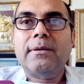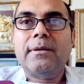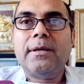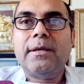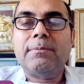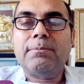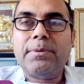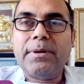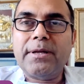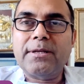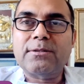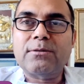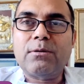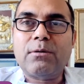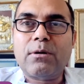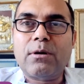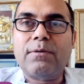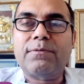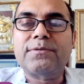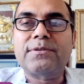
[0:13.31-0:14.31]
it brings a
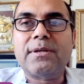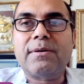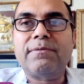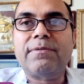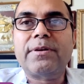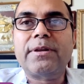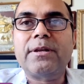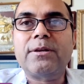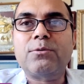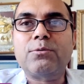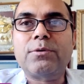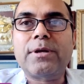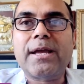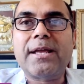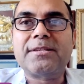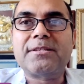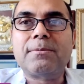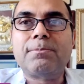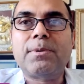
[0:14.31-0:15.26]
lot of suffering to cancer